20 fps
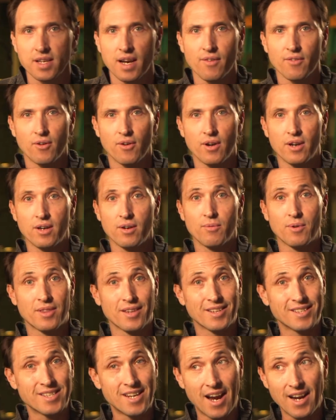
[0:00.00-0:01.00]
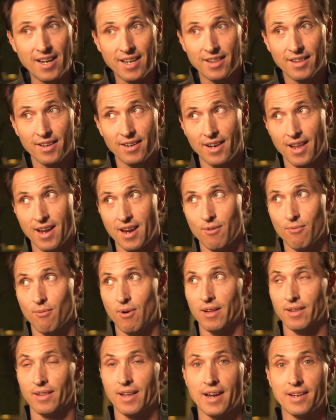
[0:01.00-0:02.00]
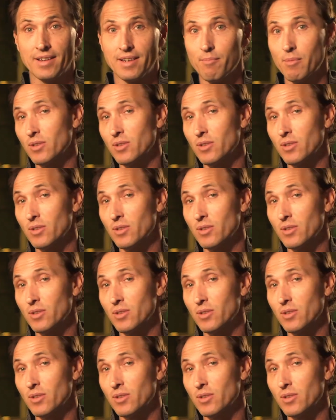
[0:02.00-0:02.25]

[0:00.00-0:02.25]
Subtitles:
that I've created with a tiny little 8-watt light.